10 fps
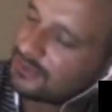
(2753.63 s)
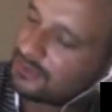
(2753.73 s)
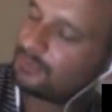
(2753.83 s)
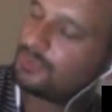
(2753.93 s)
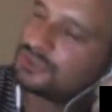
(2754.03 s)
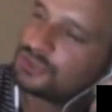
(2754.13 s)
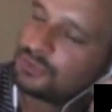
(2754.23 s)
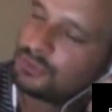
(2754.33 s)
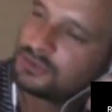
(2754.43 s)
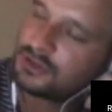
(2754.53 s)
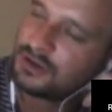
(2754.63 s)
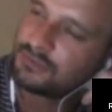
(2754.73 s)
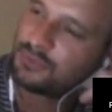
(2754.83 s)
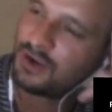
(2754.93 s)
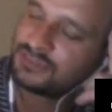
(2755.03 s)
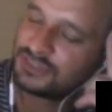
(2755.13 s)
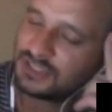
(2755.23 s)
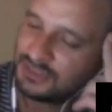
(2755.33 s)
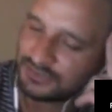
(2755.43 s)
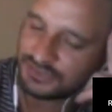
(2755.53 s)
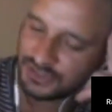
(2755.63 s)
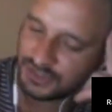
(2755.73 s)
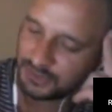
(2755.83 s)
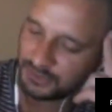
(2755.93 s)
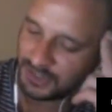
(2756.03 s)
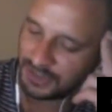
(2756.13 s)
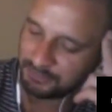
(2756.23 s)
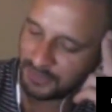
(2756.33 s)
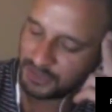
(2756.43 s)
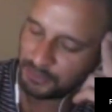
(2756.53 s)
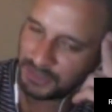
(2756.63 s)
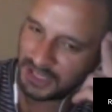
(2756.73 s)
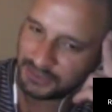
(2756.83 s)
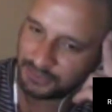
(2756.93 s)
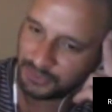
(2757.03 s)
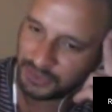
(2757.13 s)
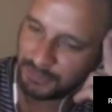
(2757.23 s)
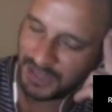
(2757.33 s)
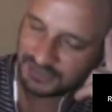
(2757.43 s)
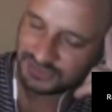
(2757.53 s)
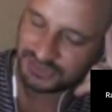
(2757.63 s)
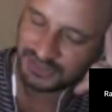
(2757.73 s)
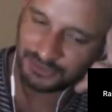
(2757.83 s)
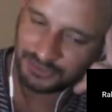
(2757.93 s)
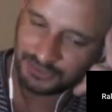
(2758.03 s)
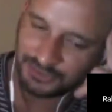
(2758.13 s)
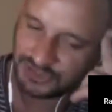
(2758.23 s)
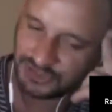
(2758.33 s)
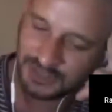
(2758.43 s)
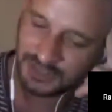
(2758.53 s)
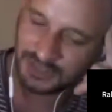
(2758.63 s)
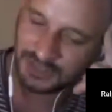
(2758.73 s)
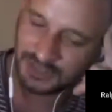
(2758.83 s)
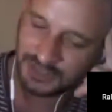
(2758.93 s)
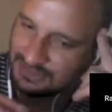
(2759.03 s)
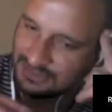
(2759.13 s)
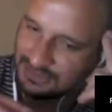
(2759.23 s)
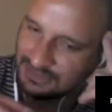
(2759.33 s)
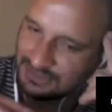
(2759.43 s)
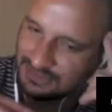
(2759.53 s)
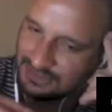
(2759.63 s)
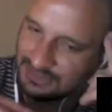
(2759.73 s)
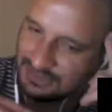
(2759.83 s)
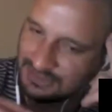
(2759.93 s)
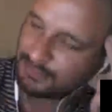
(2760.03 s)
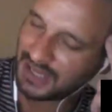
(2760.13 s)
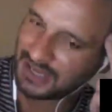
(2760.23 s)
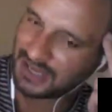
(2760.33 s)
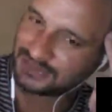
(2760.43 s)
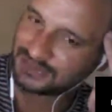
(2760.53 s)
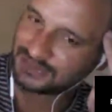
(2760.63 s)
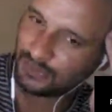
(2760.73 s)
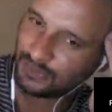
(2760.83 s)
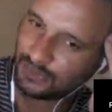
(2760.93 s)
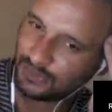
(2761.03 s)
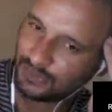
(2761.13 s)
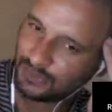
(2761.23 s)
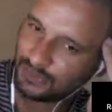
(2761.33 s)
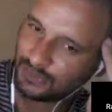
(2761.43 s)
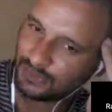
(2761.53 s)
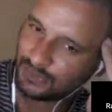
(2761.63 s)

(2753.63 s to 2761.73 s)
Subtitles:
What's your kind of writing ethos? Are you a planner or are you a pantster? Or is the series planned, or is it,